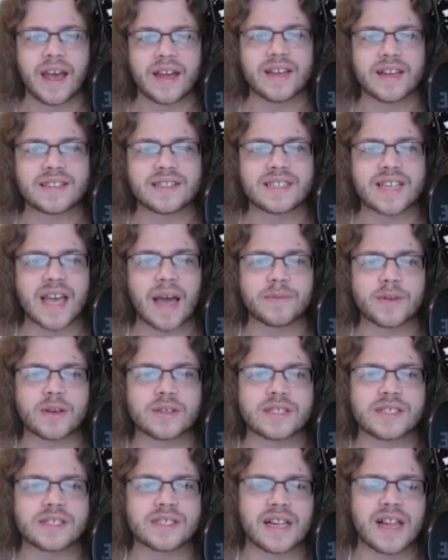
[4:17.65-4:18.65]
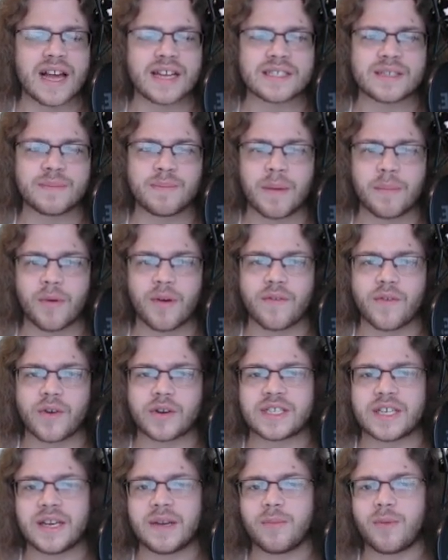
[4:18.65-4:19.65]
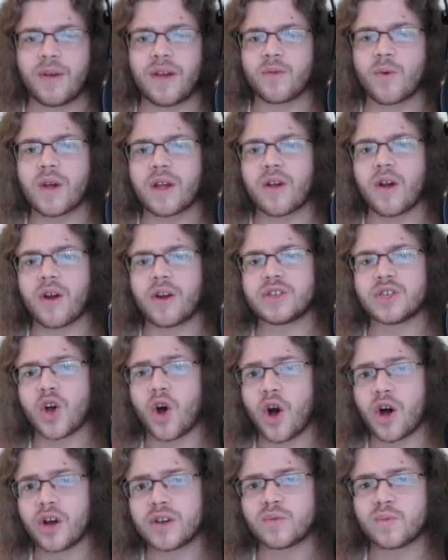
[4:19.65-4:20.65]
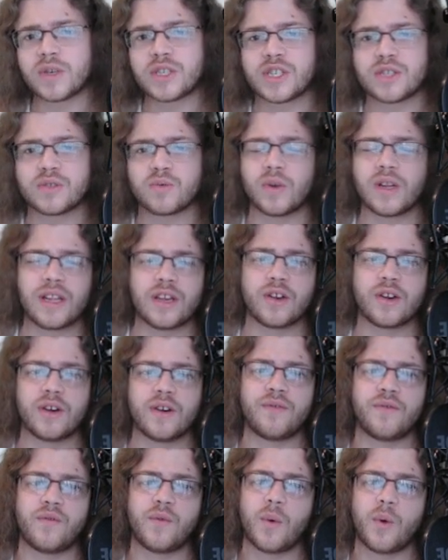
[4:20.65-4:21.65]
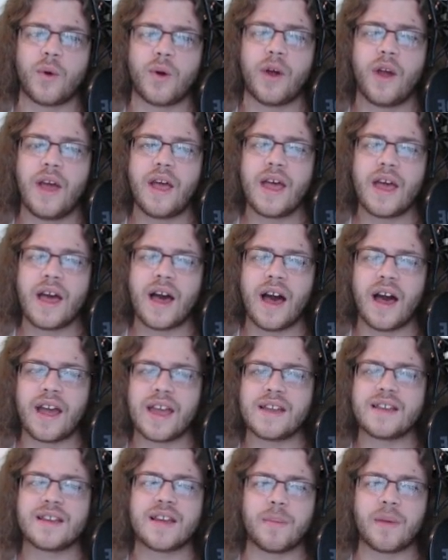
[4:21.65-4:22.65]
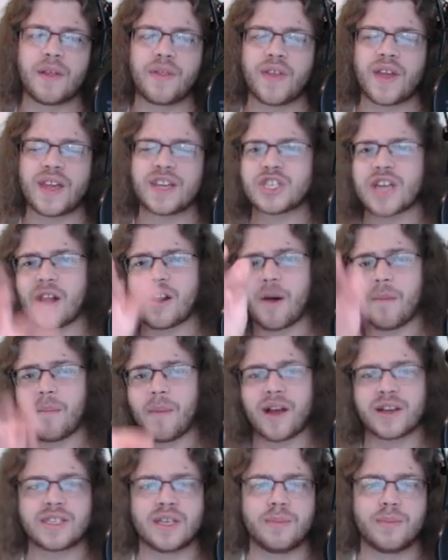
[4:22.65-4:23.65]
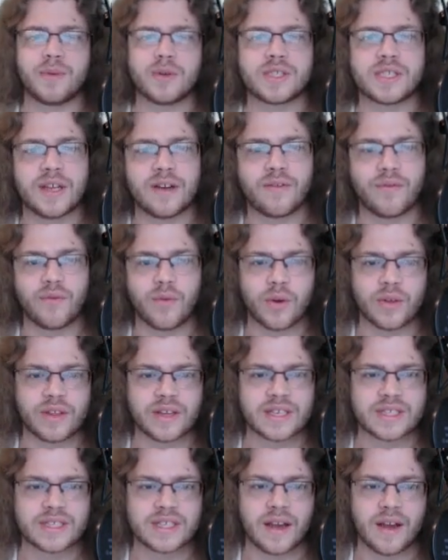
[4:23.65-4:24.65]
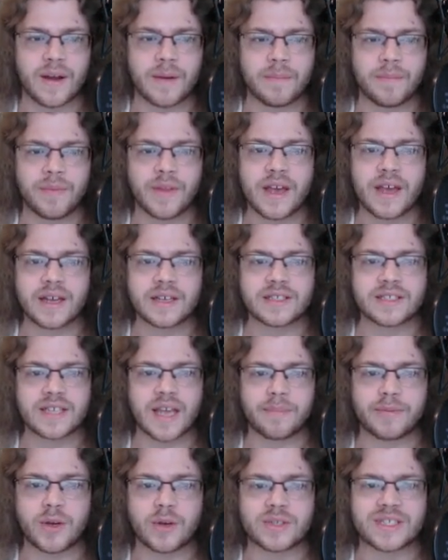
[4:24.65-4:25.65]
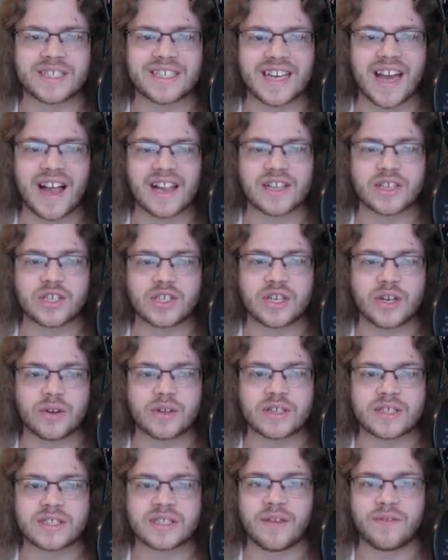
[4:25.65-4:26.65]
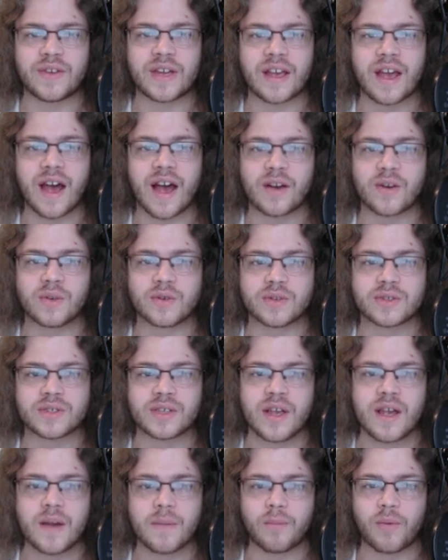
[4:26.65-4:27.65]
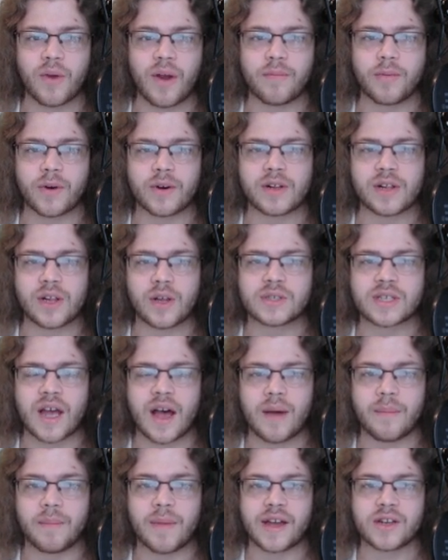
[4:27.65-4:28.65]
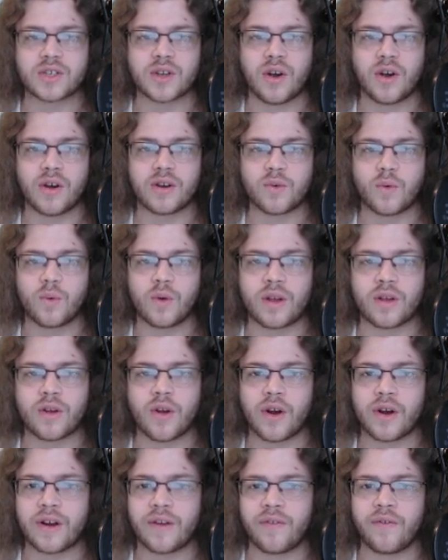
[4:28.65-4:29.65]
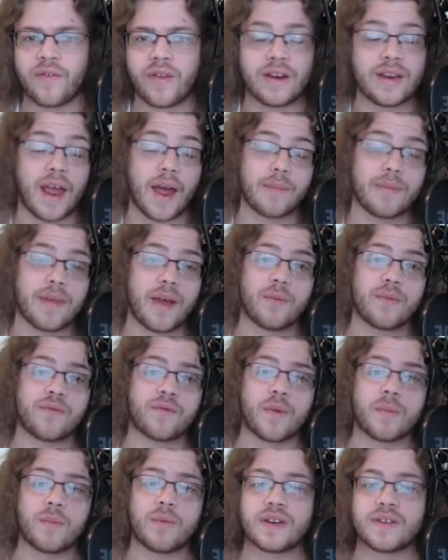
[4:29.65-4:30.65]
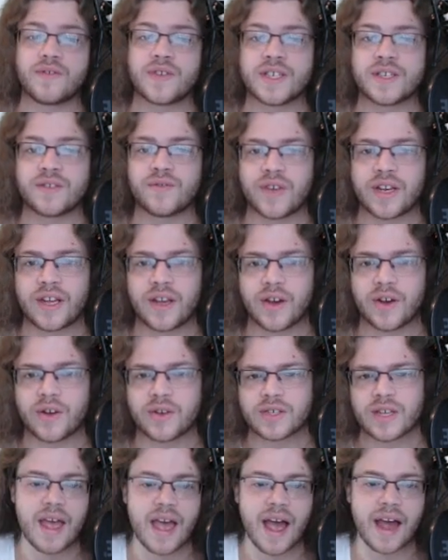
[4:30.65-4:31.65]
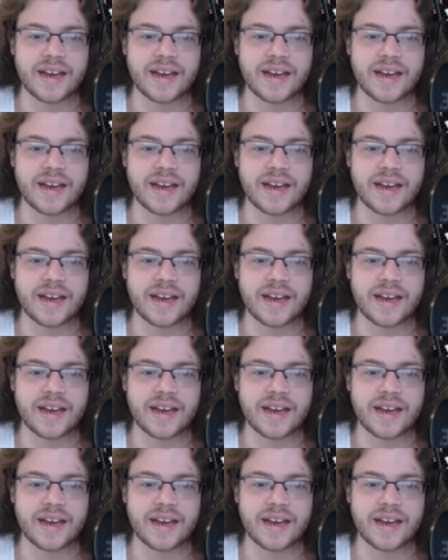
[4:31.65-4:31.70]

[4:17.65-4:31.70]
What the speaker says: And then Zapdos is the last member of our team. We have Quick Guard Taunt, which is really good for incoming things. Shout out Moxie Boosted for this Zapdos knowledge here, the safety goggles, Brave Bird, close combat, taunt, quick guard. I nabbed that from one of his videos.